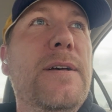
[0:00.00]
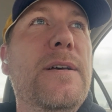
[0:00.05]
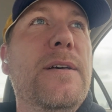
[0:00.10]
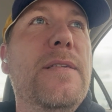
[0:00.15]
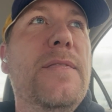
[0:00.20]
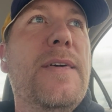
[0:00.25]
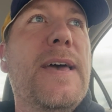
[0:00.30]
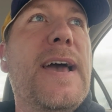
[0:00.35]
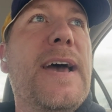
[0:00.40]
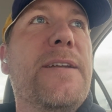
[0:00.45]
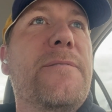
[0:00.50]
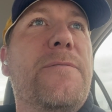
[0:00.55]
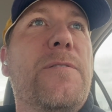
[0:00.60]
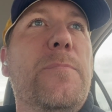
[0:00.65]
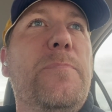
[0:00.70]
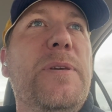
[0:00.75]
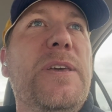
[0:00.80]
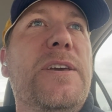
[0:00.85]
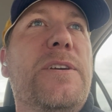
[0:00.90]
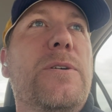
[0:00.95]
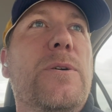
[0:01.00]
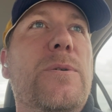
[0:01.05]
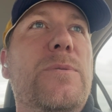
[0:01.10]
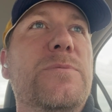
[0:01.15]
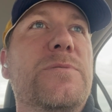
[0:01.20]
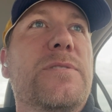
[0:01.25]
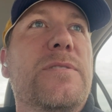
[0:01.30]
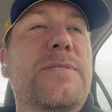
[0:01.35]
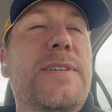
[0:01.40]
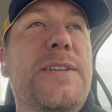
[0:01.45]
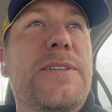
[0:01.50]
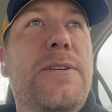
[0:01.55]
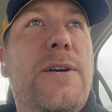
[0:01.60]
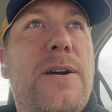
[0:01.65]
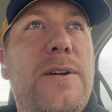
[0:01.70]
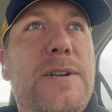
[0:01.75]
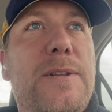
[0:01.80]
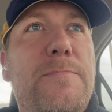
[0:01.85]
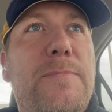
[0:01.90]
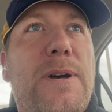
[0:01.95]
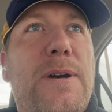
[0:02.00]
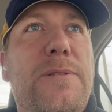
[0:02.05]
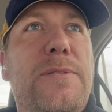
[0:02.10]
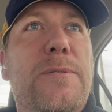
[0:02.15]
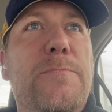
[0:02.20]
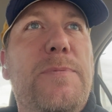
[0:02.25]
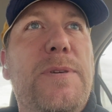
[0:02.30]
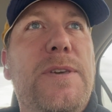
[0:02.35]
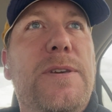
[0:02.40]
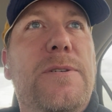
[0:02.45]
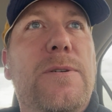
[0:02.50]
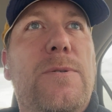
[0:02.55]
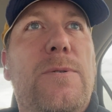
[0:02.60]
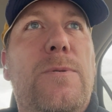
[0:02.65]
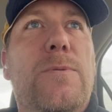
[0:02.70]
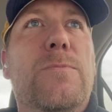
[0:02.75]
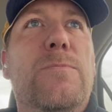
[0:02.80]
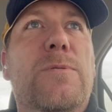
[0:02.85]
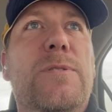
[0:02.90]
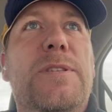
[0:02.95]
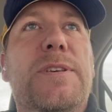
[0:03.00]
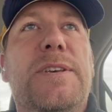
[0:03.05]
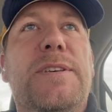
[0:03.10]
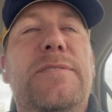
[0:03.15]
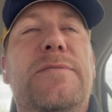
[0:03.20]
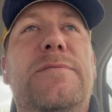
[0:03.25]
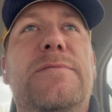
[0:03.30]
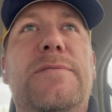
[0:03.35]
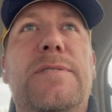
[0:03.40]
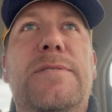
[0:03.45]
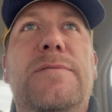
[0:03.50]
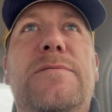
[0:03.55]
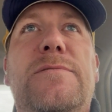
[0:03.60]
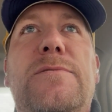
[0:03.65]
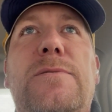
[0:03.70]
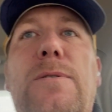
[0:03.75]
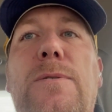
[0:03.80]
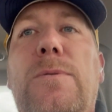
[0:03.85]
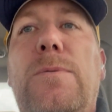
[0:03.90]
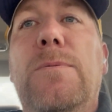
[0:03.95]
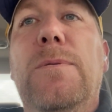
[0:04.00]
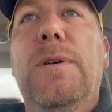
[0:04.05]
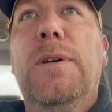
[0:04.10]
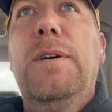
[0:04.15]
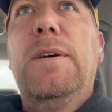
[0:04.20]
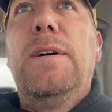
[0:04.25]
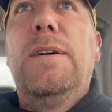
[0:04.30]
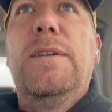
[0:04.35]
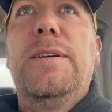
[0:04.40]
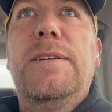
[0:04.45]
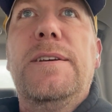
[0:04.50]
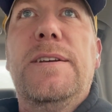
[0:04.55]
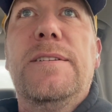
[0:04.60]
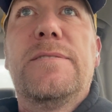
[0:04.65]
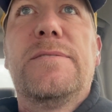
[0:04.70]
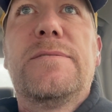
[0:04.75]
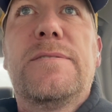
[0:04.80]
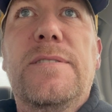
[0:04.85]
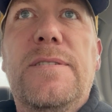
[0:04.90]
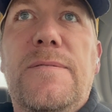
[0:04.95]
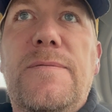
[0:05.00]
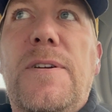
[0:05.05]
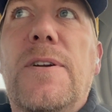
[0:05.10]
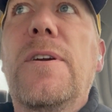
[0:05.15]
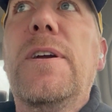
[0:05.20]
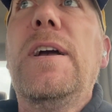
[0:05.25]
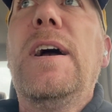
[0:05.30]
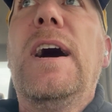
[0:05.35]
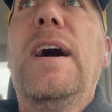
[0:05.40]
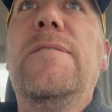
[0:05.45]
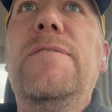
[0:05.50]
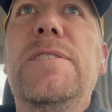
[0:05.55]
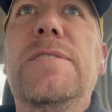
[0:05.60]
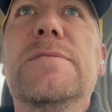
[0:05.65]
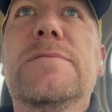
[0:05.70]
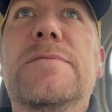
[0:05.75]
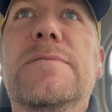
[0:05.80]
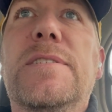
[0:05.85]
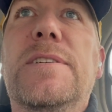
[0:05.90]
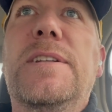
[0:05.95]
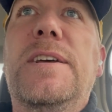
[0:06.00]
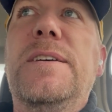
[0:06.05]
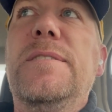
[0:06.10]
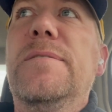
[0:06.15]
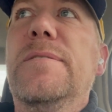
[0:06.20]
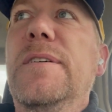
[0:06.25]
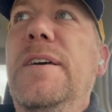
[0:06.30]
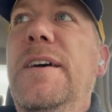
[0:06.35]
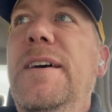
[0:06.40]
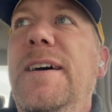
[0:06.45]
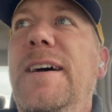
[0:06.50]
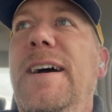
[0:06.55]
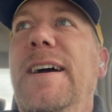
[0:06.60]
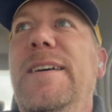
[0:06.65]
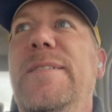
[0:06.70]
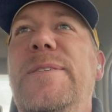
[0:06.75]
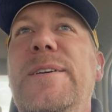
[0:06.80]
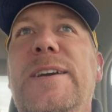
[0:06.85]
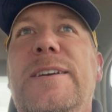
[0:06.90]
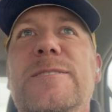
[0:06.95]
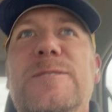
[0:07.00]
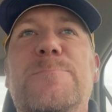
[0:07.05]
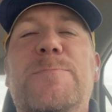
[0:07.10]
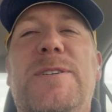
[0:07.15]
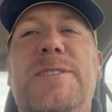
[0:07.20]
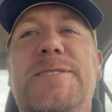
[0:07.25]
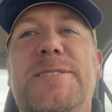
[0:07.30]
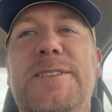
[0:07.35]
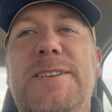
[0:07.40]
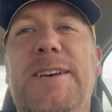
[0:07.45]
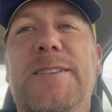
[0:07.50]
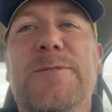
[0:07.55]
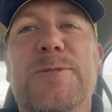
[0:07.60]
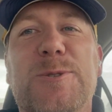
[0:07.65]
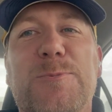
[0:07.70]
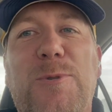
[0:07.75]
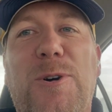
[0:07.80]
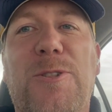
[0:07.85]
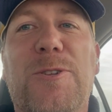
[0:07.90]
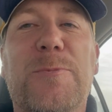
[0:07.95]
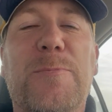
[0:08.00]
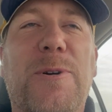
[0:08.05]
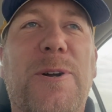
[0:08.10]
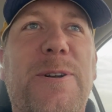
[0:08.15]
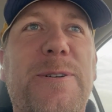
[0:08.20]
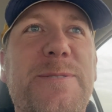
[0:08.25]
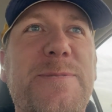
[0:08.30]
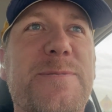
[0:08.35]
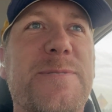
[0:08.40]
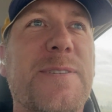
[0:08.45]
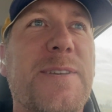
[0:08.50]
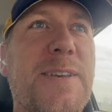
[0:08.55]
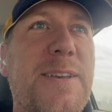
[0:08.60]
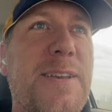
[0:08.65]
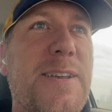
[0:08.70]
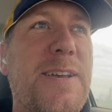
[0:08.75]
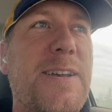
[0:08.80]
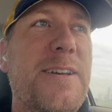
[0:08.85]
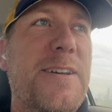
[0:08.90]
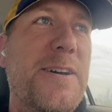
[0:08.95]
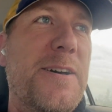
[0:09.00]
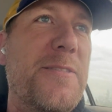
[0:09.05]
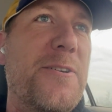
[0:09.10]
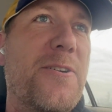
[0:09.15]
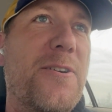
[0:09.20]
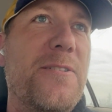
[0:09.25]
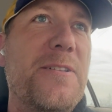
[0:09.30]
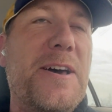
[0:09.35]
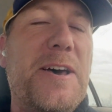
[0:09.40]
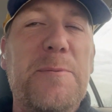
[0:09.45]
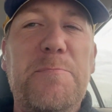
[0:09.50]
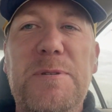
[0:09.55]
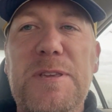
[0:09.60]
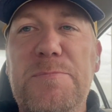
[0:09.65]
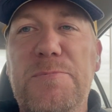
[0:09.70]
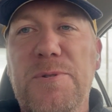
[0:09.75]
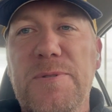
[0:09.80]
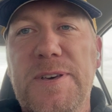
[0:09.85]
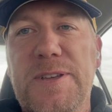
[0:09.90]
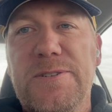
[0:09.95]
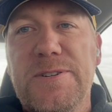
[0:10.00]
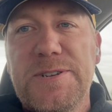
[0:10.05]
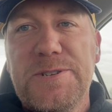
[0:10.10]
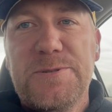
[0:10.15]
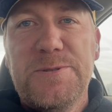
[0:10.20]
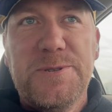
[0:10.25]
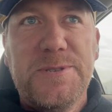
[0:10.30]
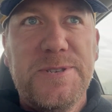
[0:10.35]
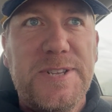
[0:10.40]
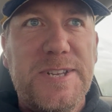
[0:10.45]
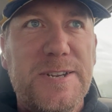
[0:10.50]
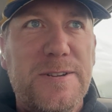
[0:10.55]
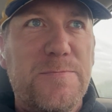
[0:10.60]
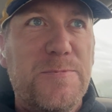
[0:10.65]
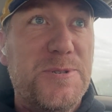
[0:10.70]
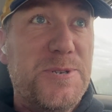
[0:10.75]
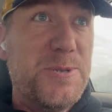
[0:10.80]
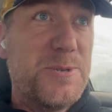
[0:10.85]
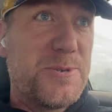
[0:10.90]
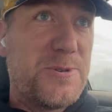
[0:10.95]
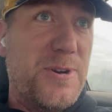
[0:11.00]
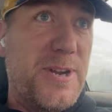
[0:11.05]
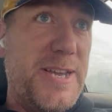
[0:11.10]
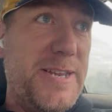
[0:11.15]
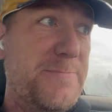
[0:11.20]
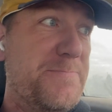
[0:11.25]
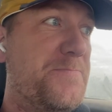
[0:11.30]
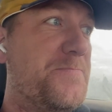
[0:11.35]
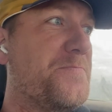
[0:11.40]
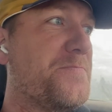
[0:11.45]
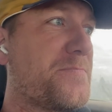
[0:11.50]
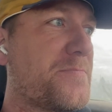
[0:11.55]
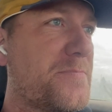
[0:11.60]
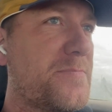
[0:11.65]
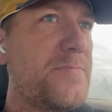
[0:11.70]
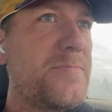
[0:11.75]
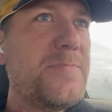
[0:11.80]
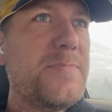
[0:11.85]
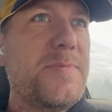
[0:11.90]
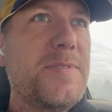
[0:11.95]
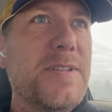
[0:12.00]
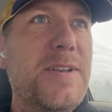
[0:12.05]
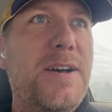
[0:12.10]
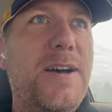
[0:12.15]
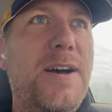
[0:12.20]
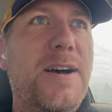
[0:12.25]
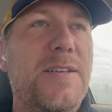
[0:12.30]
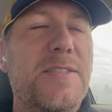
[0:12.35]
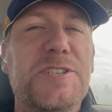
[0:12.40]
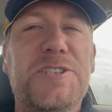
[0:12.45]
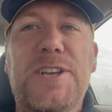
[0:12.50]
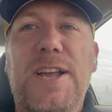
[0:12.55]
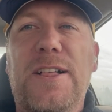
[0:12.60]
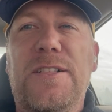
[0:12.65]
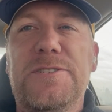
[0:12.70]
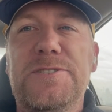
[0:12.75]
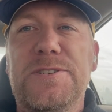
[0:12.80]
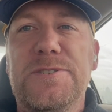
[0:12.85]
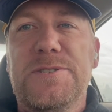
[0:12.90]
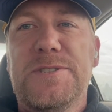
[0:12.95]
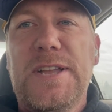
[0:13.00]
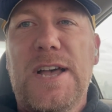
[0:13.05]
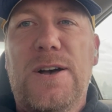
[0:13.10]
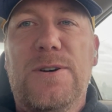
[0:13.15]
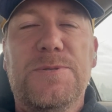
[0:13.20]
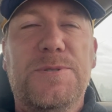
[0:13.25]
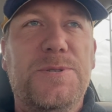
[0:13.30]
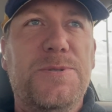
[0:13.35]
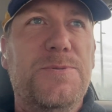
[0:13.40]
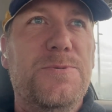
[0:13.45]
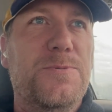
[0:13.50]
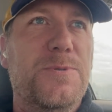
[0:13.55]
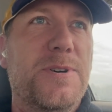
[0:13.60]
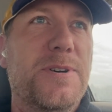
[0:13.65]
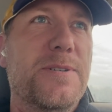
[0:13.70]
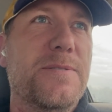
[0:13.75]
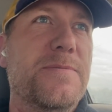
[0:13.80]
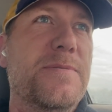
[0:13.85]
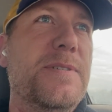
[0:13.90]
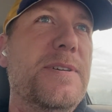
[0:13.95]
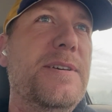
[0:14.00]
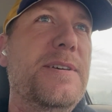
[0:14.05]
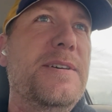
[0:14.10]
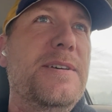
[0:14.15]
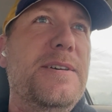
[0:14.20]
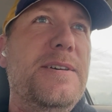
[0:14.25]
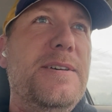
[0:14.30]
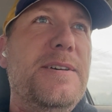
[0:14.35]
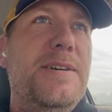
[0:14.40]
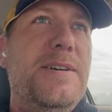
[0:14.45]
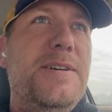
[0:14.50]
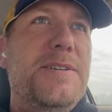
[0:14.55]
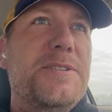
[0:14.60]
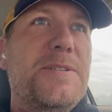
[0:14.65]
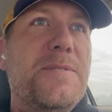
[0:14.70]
that for Picos, because I talked about the Pico release. And so it's very obvious that I think, especially on the smaller barns, there are a lot of people that are interested in them, which is great. The challenge is now to